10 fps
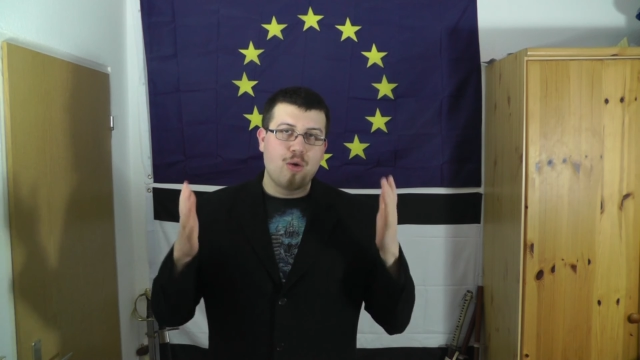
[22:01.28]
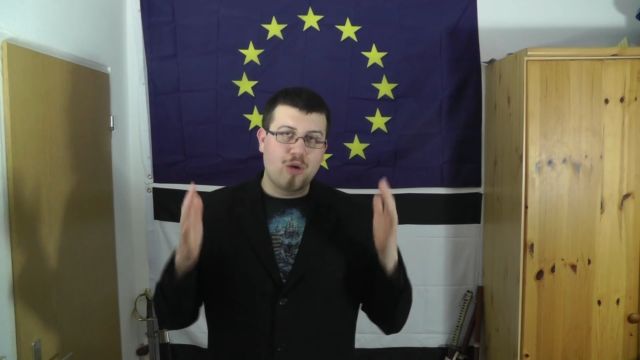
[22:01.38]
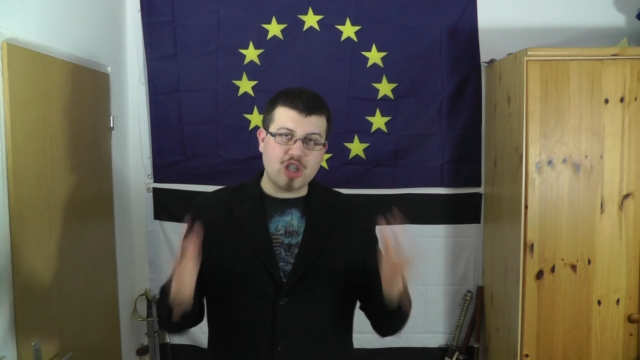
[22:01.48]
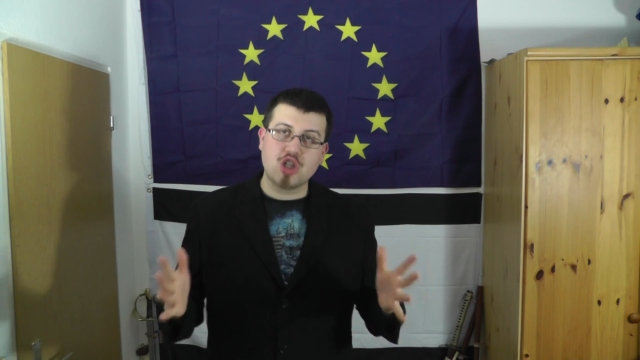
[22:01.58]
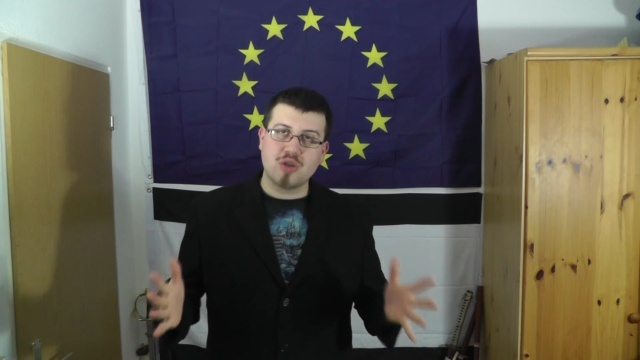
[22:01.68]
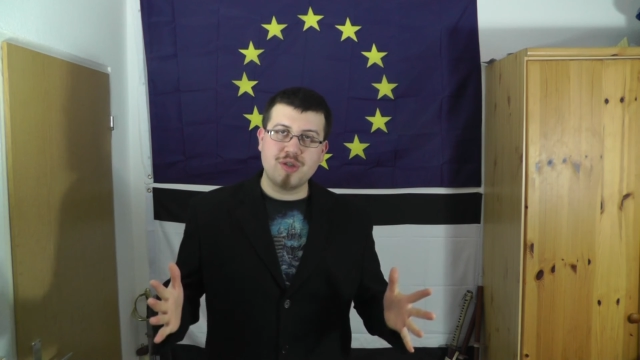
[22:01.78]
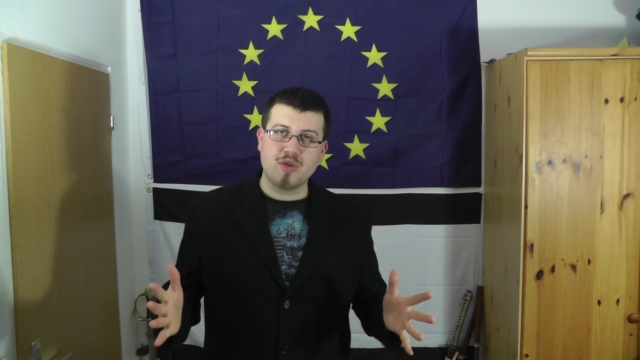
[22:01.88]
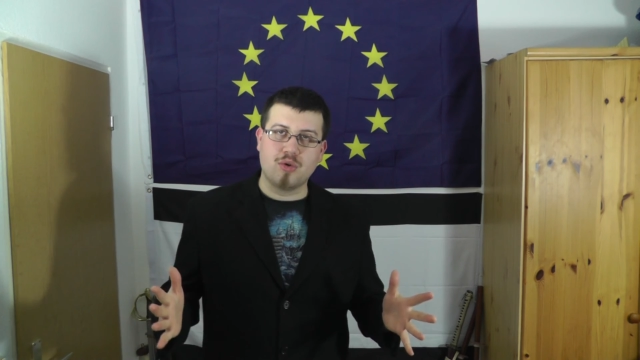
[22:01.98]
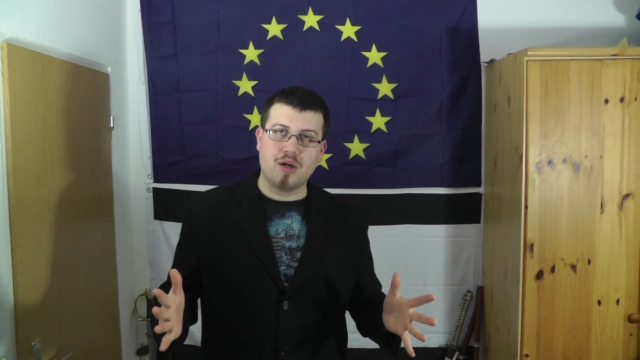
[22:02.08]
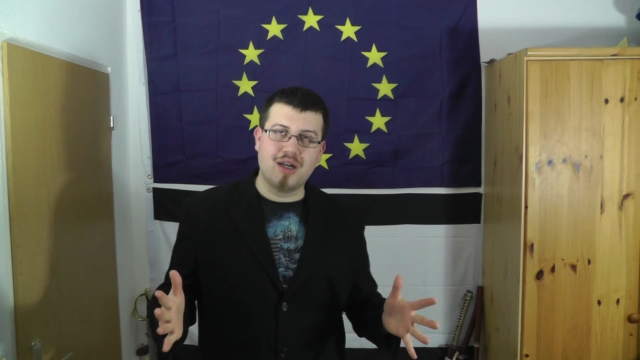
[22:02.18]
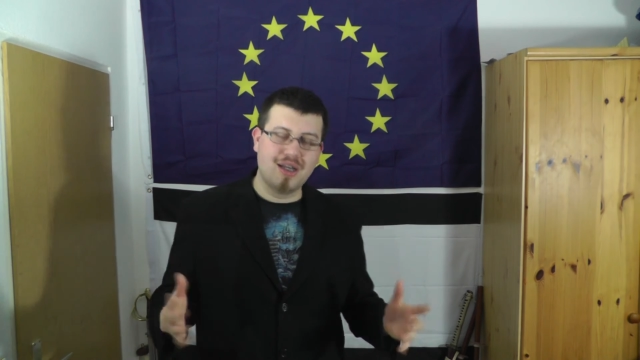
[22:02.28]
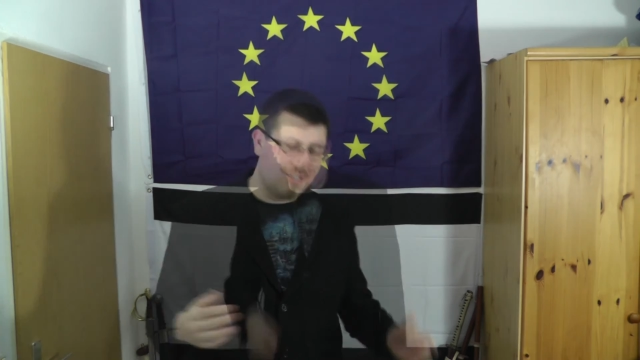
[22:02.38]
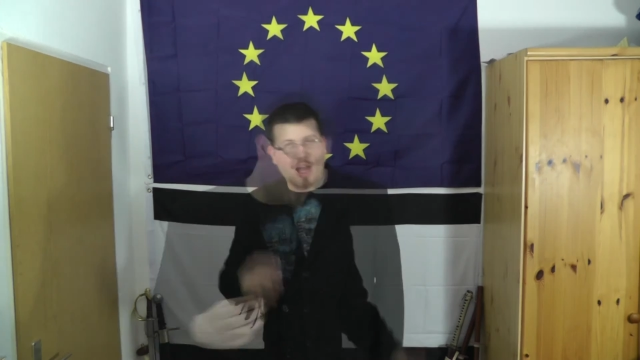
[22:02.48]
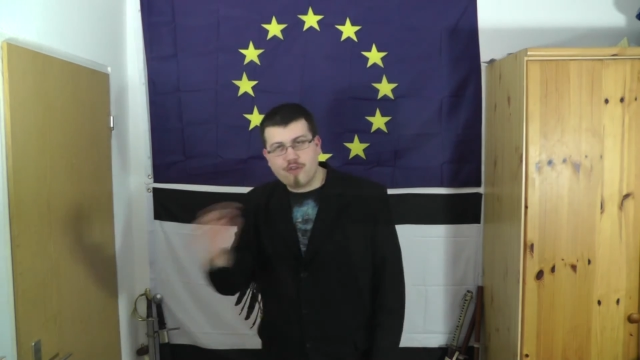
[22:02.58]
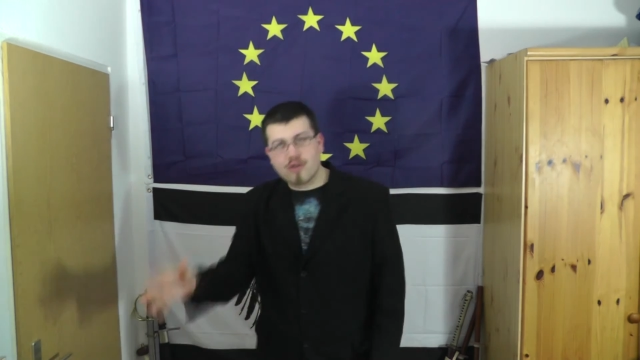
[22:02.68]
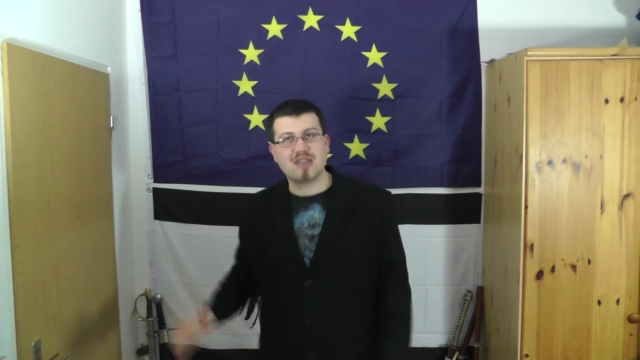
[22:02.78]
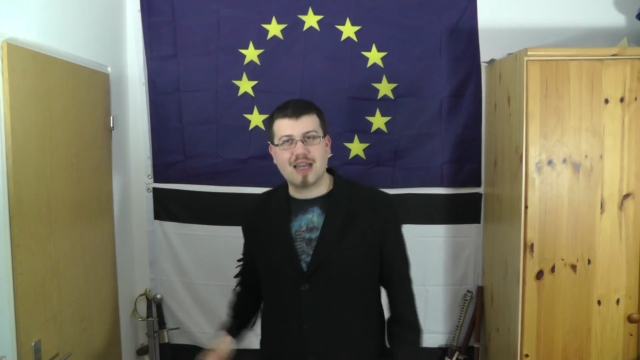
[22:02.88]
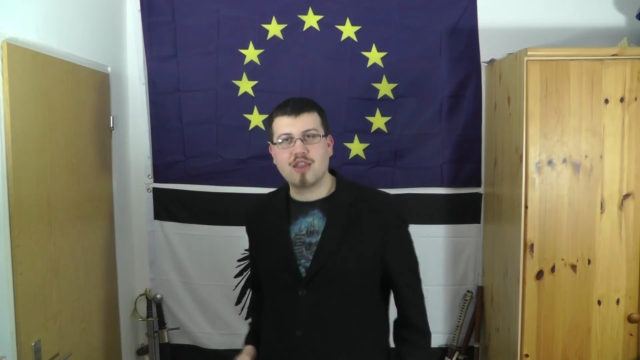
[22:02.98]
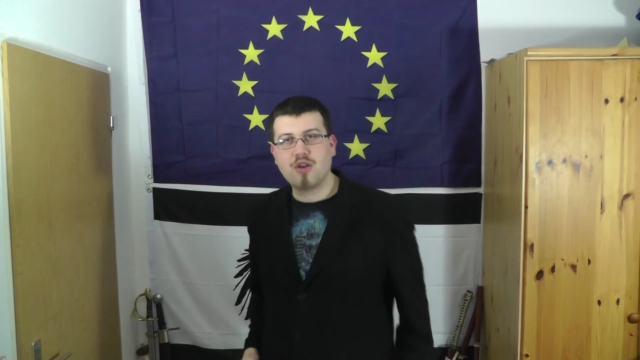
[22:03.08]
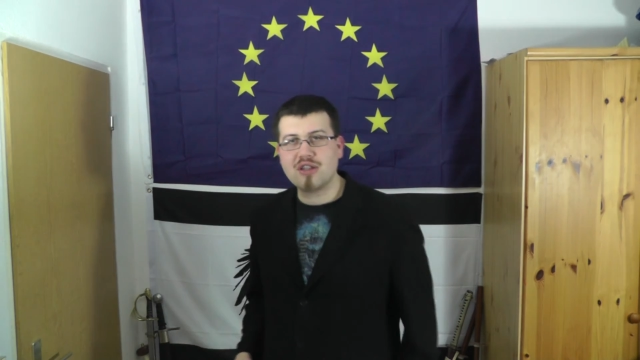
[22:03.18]
what should we do? Of course
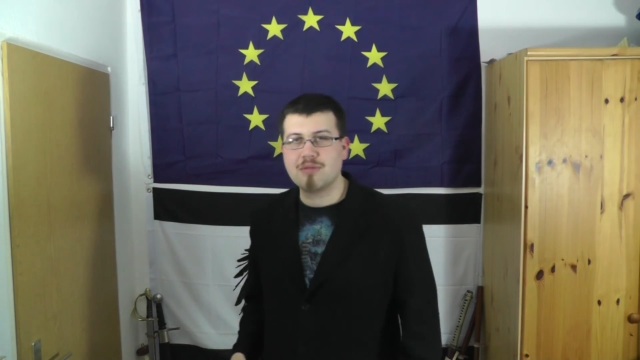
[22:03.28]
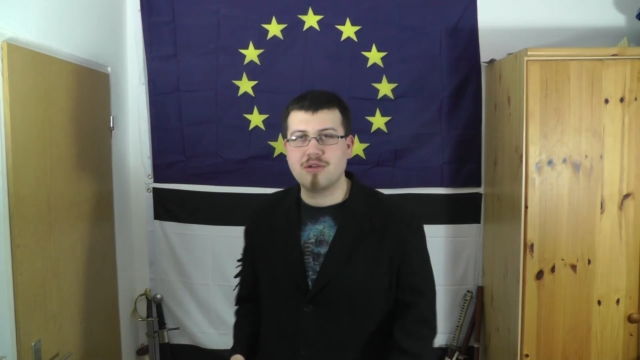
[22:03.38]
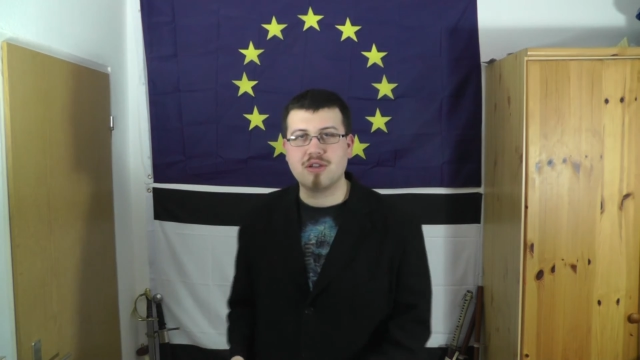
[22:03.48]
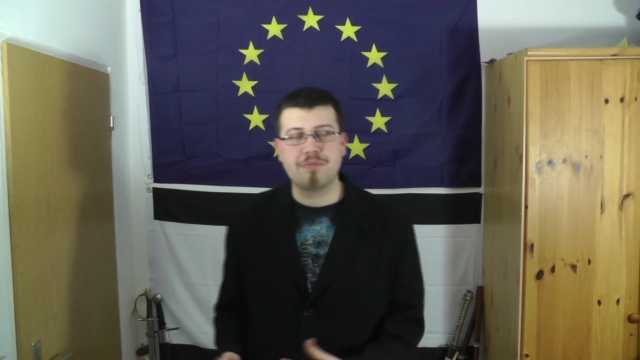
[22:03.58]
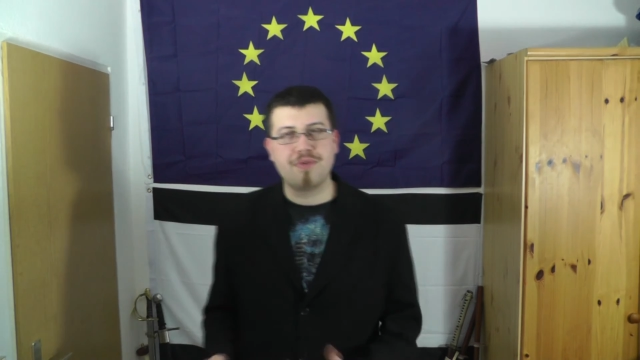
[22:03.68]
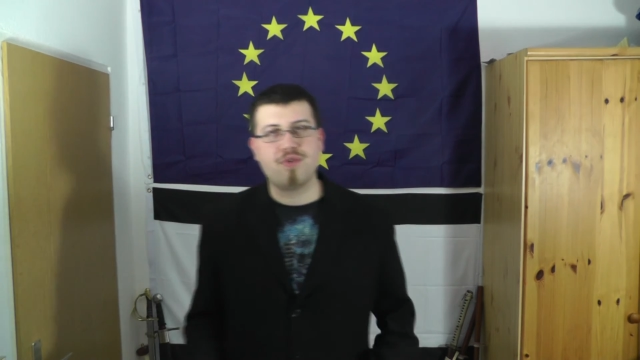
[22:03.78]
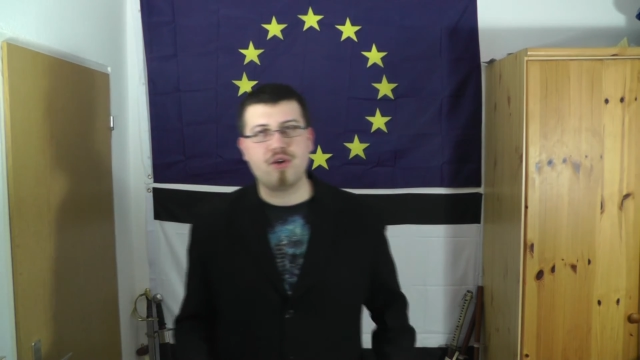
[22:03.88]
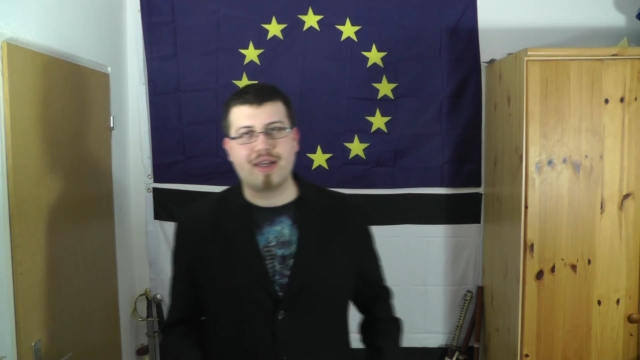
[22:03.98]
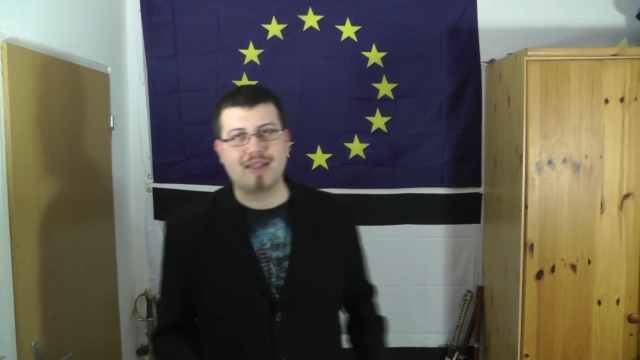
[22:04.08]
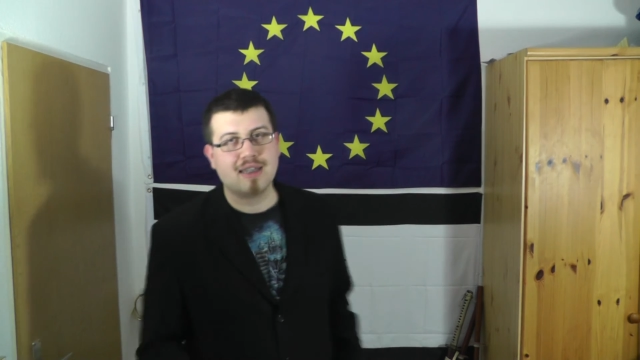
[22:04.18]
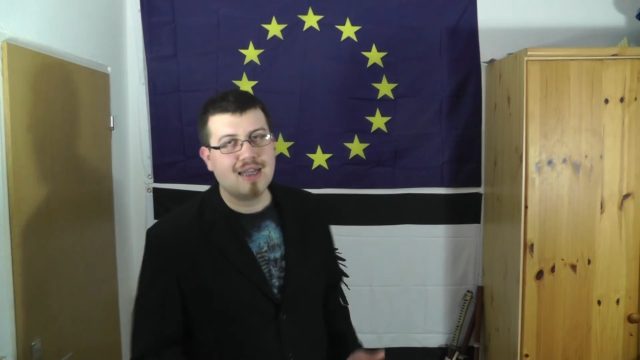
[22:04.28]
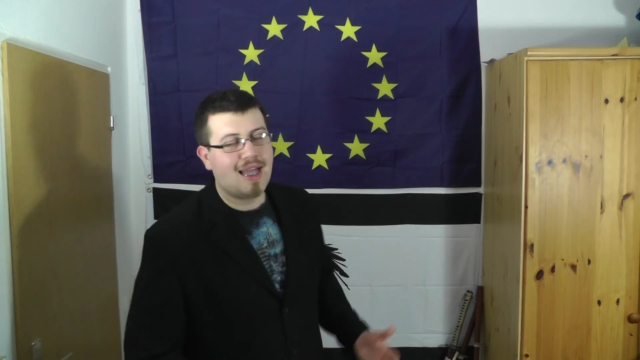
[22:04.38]
I thought about it beforehand.